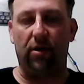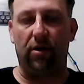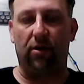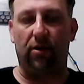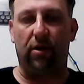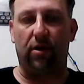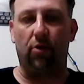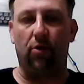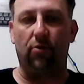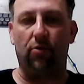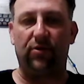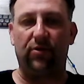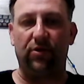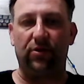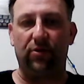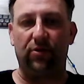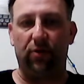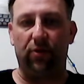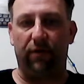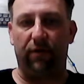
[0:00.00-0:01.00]
goes
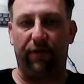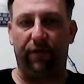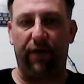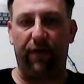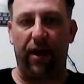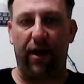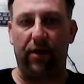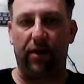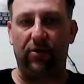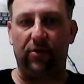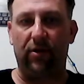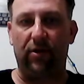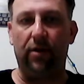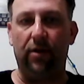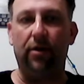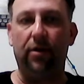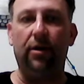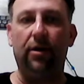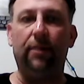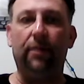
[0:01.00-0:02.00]
into effect,
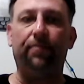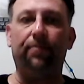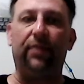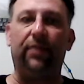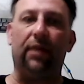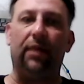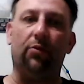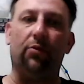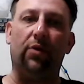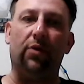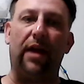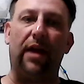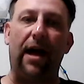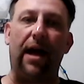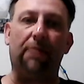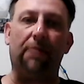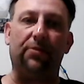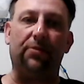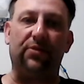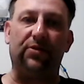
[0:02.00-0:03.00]
and what
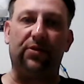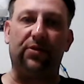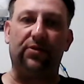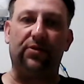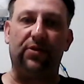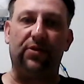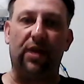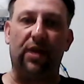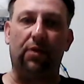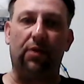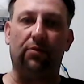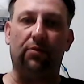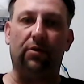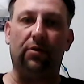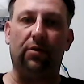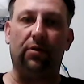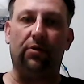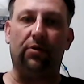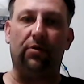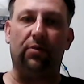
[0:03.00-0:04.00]
happens is now
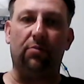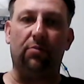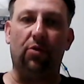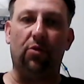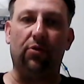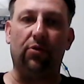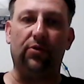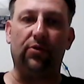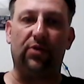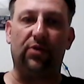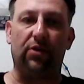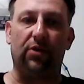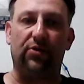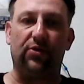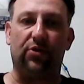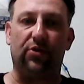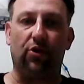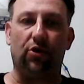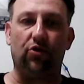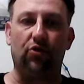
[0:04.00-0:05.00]
the motor is going to
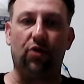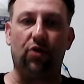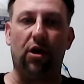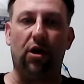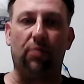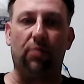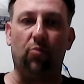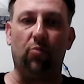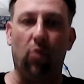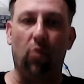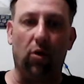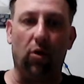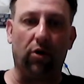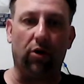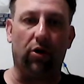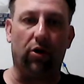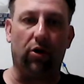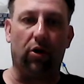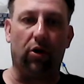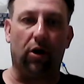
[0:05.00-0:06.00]
start drawing more
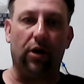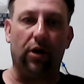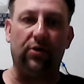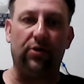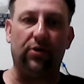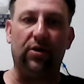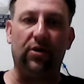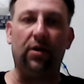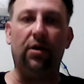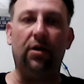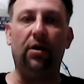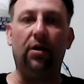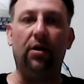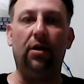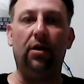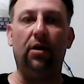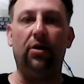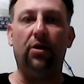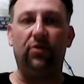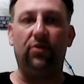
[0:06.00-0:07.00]
current
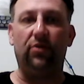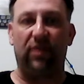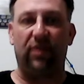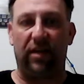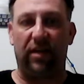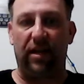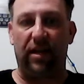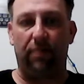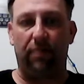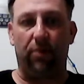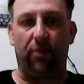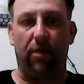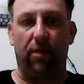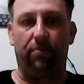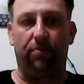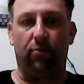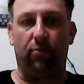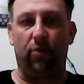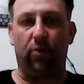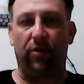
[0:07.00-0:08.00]
to keep up
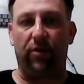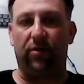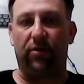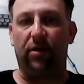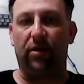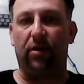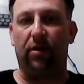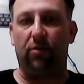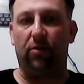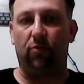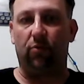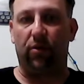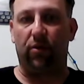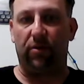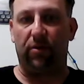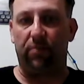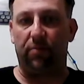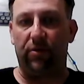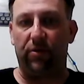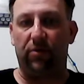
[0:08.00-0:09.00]
with
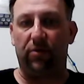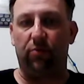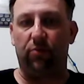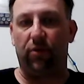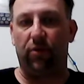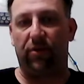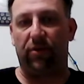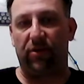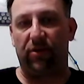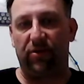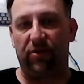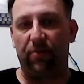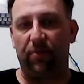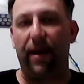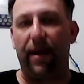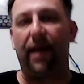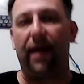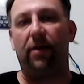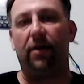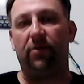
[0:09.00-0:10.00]
the
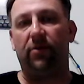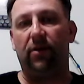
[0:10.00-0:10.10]
demand.